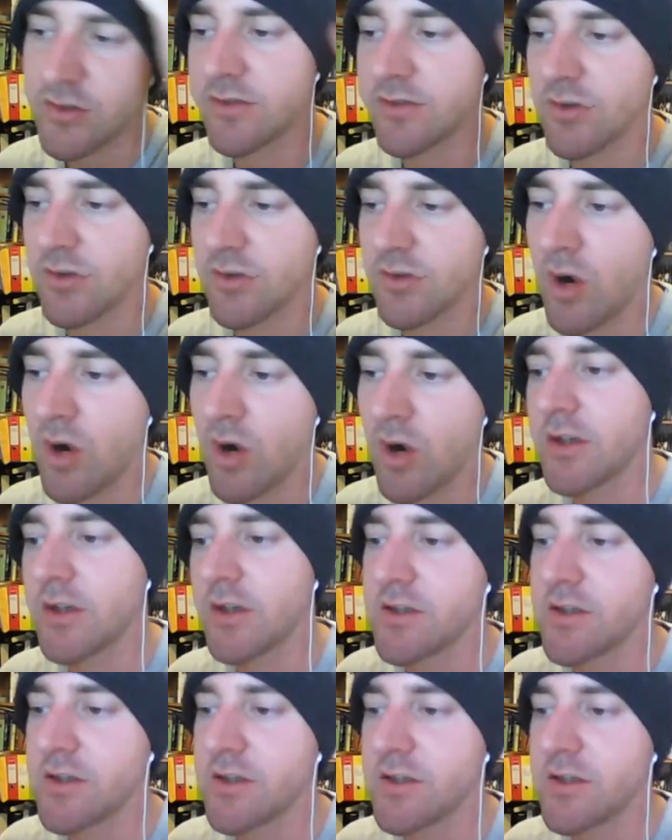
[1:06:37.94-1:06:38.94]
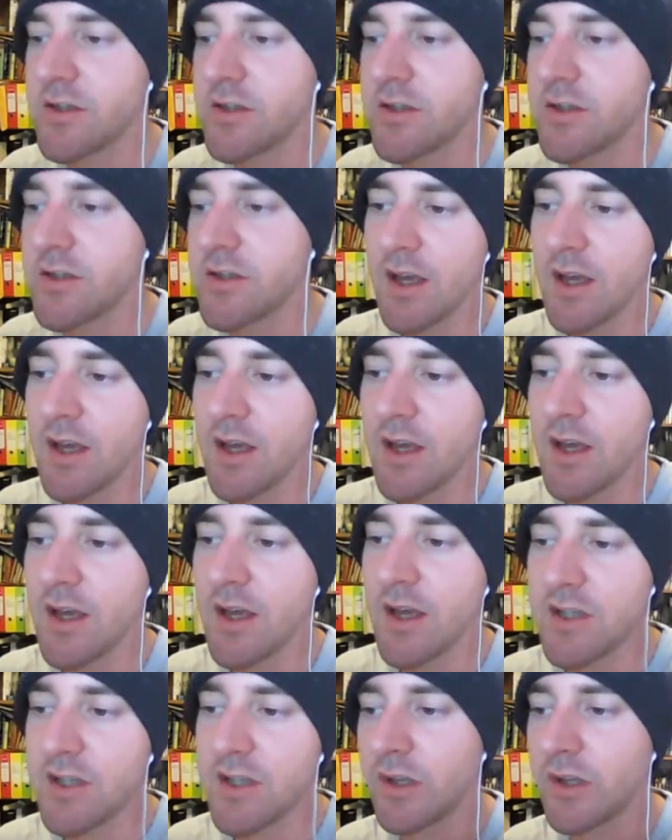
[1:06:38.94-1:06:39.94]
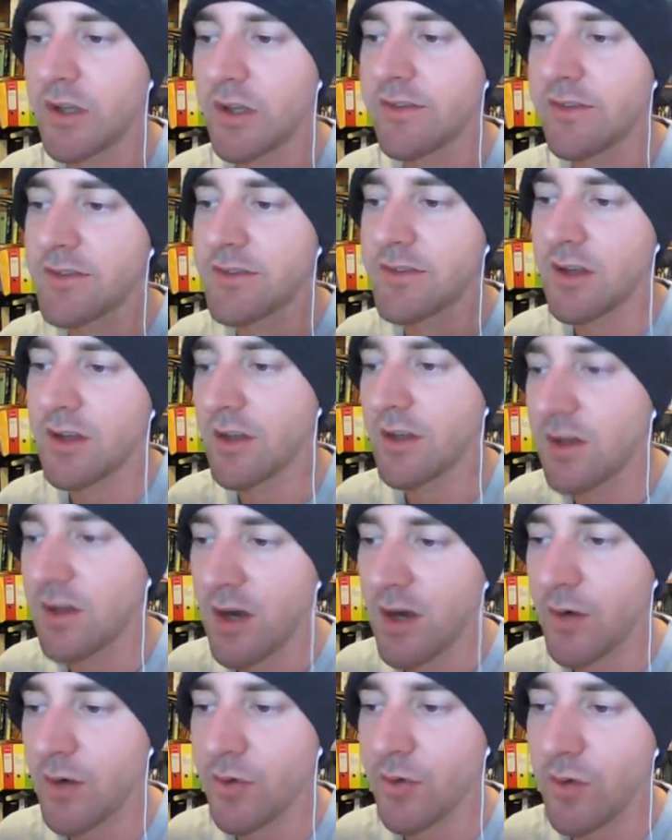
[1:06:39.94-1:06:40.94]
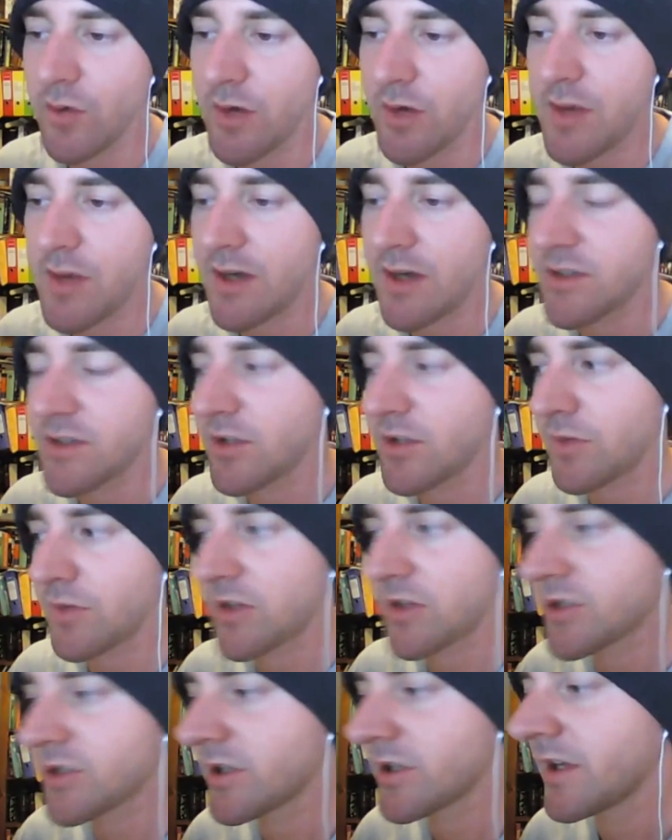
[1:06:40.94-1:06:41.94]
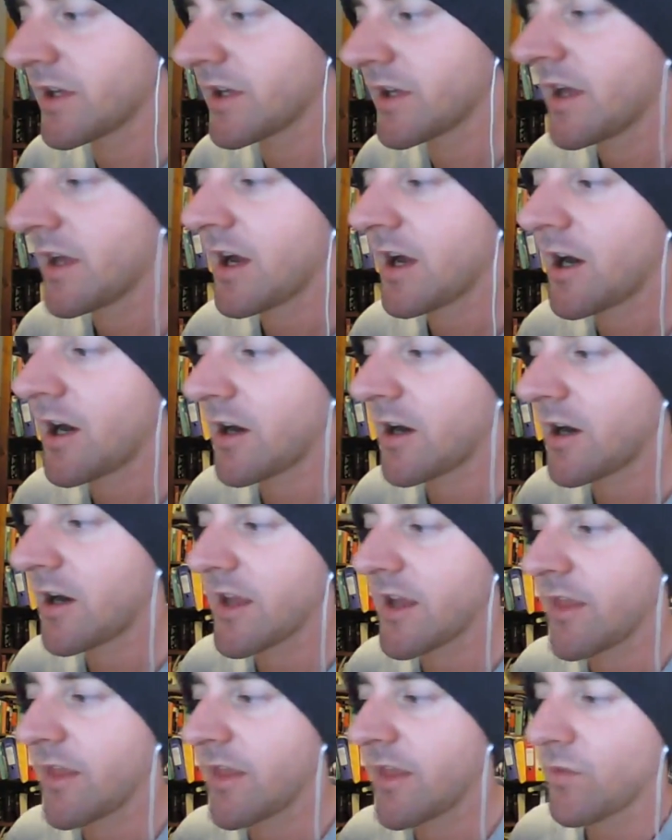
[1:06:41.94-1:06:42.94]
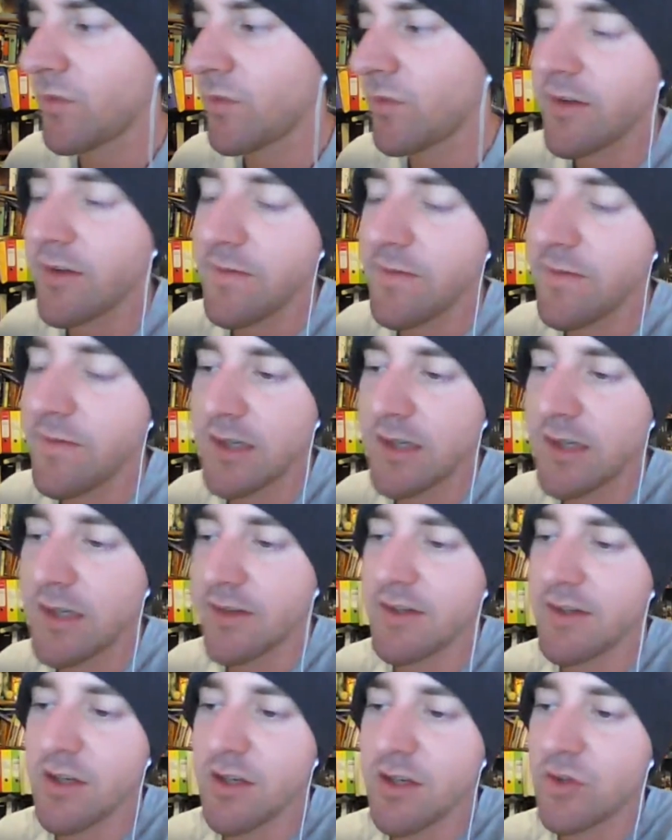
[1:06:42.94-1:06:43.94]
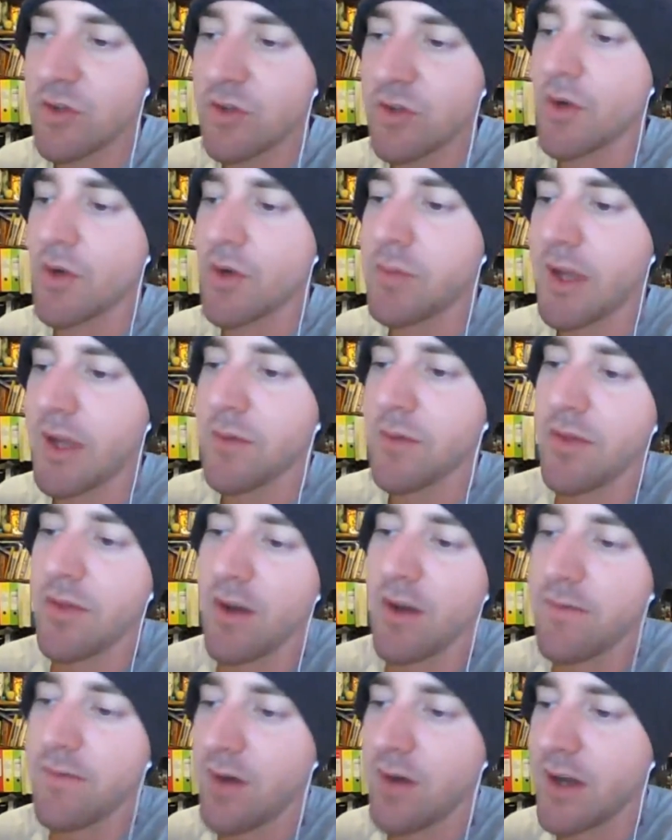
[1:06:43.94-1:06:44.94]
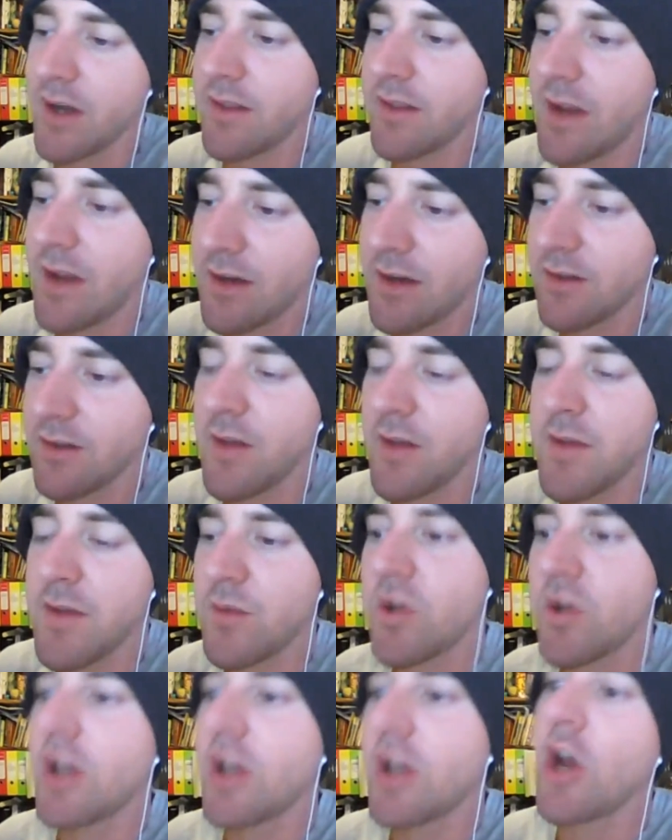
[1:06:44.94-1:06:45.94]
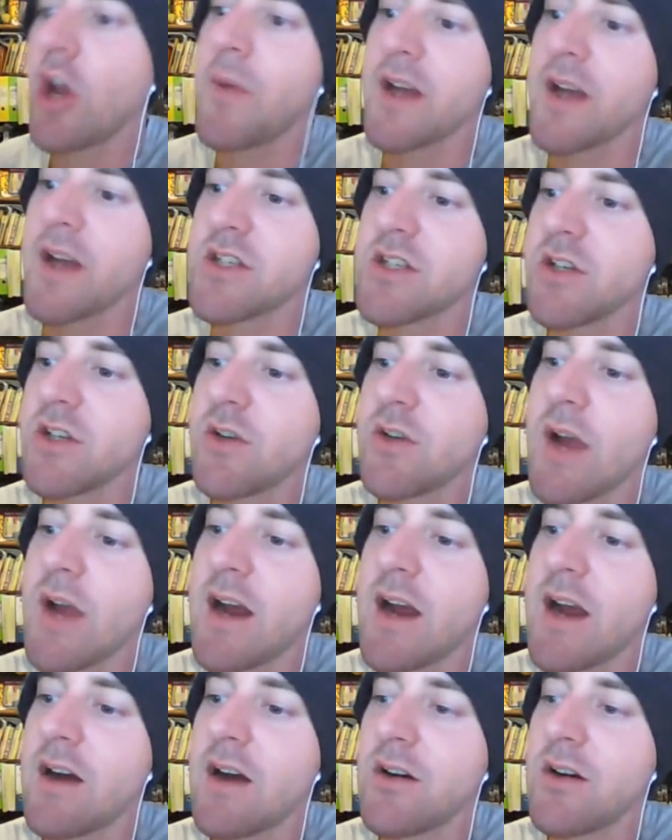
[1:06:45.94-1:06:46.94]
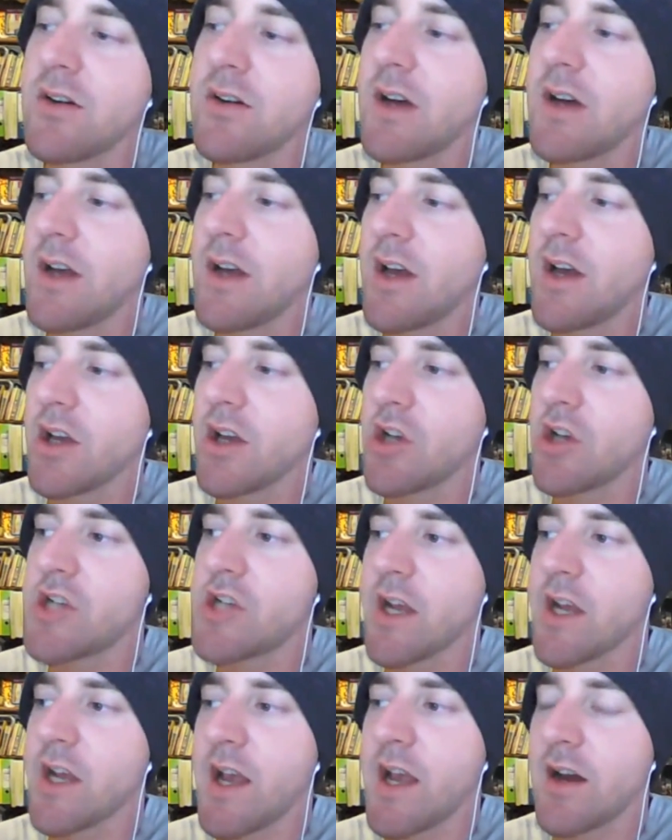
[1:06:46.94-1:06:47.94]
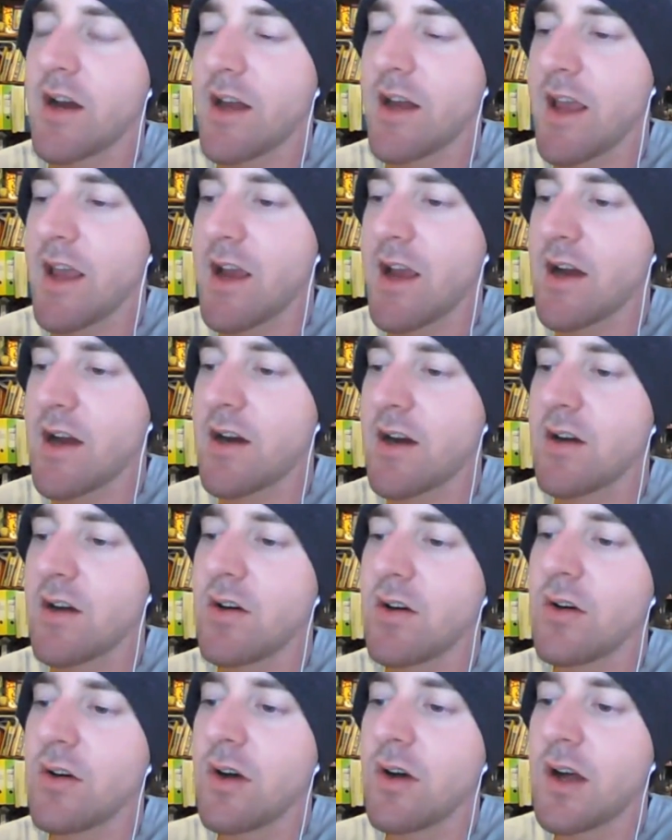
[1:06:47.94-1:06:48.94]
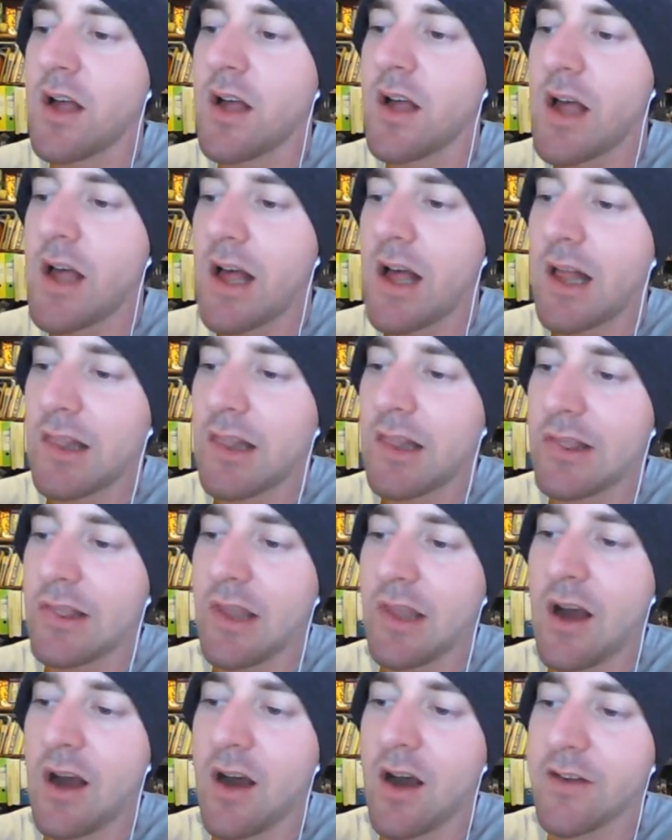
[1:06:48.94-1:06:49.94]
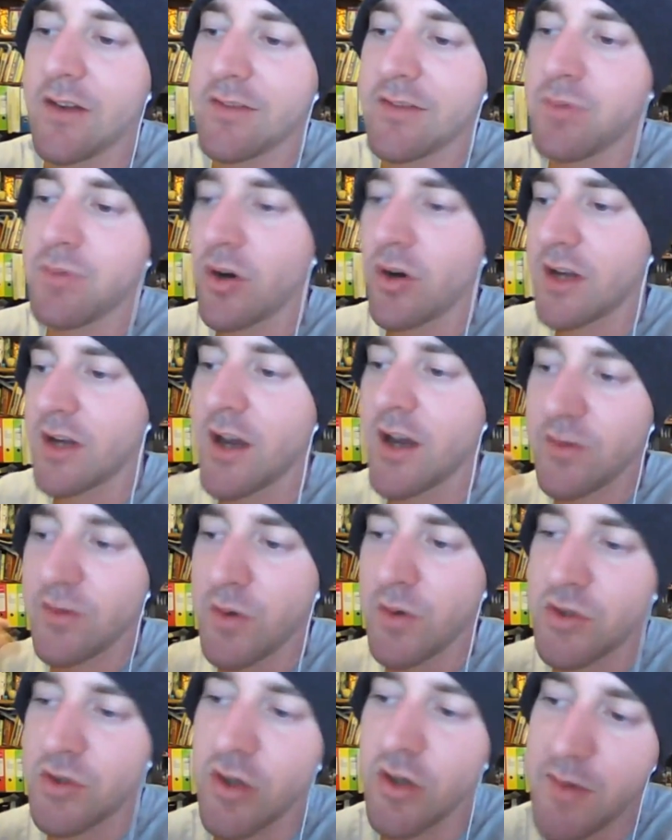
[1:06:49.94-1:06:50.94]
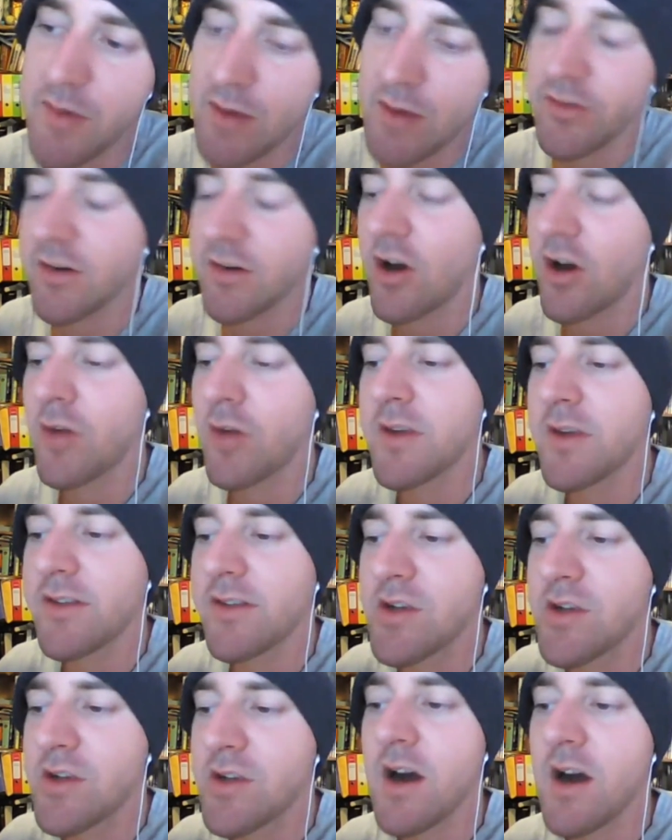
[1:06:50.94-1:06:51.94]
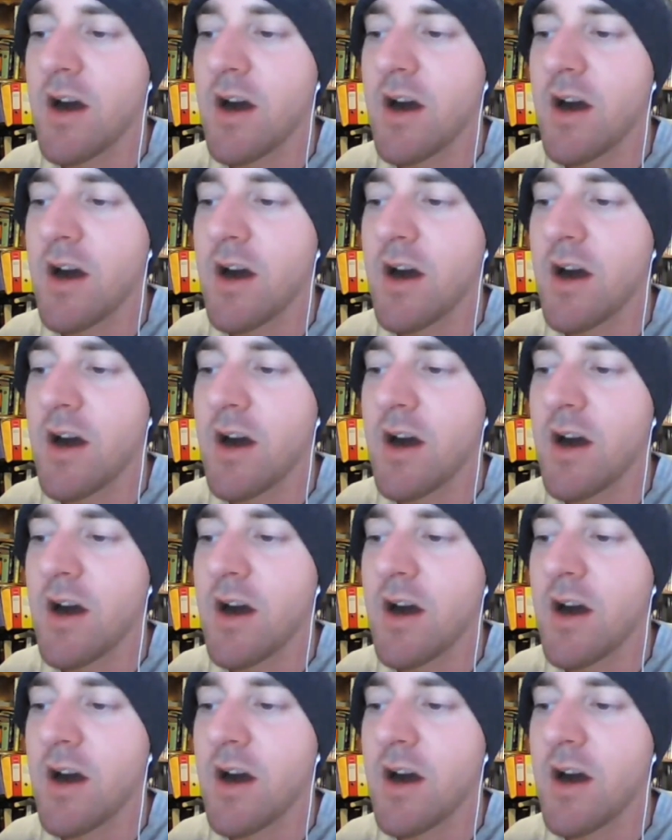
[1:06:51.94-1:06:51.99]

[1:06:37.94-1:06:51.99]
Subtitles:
requiring you to commit to a list, I wouldn't worry about it too much. And then once you've found a list that you enjoy playing with, I find that, we can go back to go check out our last podcast where we talk about what sort of hobbyist you are.